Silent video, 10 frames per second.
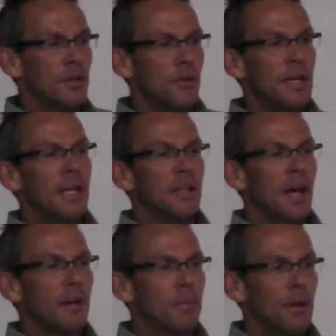and you're eating a
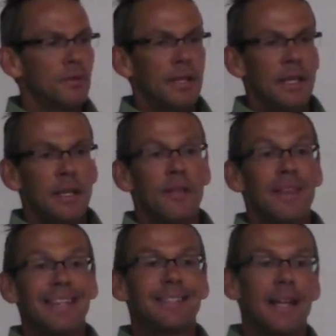lot of protein,
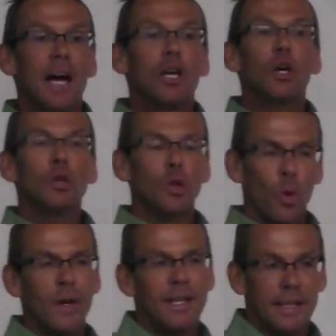it's not
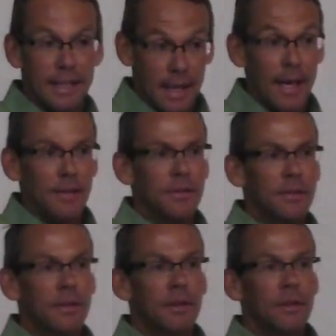calorically
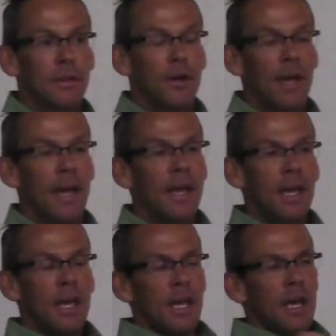dense, okay?
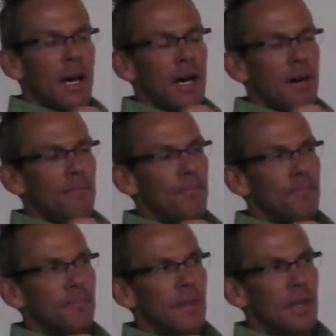Um,
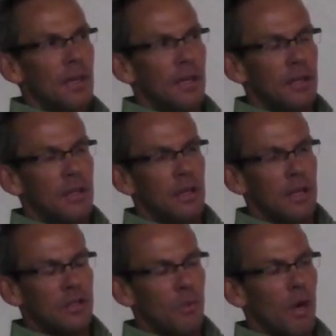
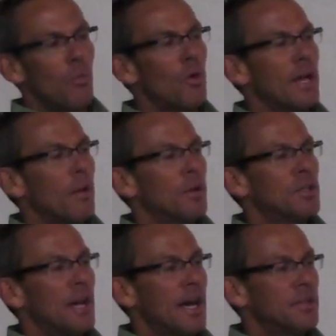tomorrow morning, I
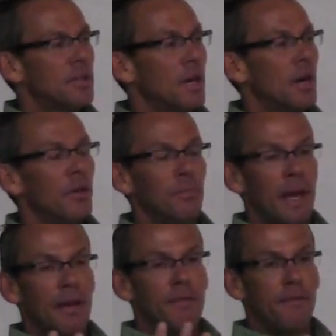want you guys to go and
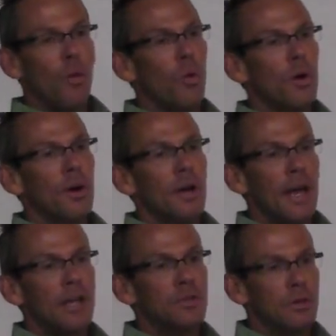make four
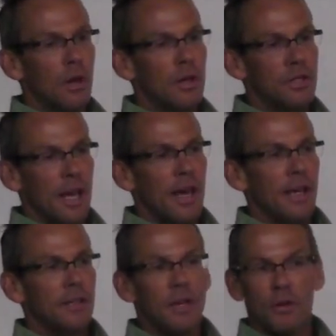extra large
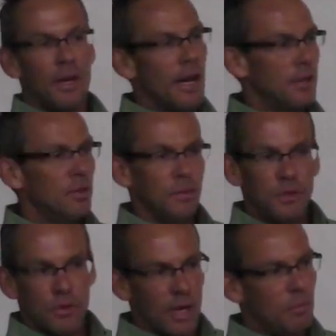eggs. I don't care how you do it.
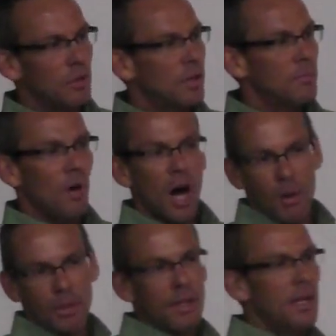Scramble them,
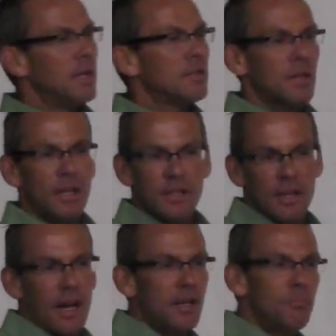omelet it, sunny
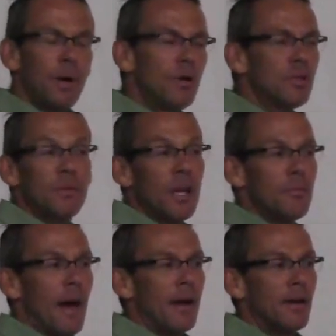side them, poach them,
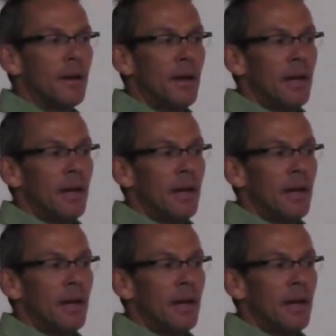doesn't matter.